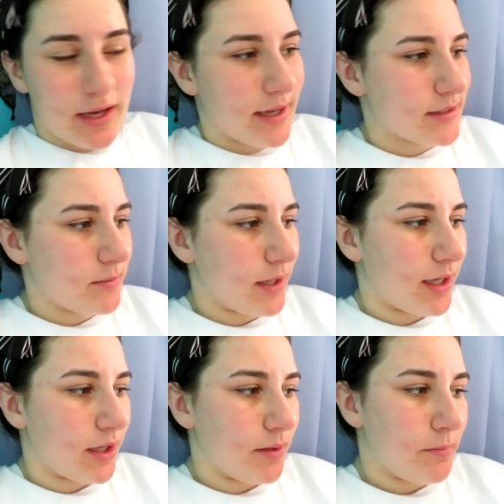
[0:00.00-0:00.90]
because I'm
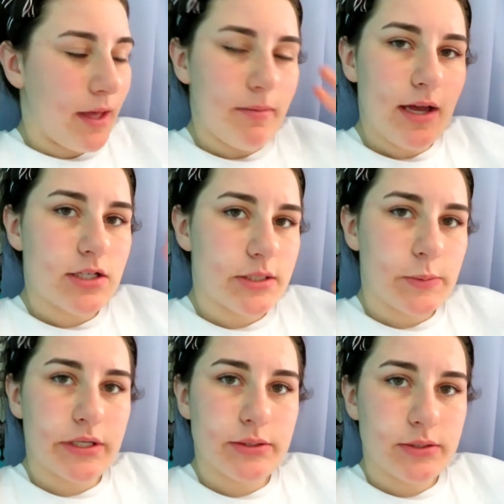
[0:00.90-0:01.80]
like, maybe I just
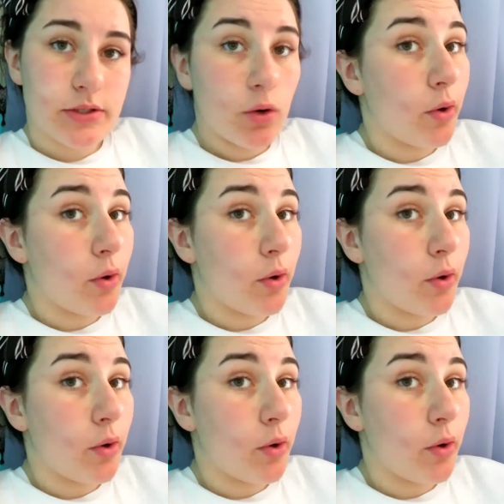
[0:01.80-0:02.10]
want to talk to you.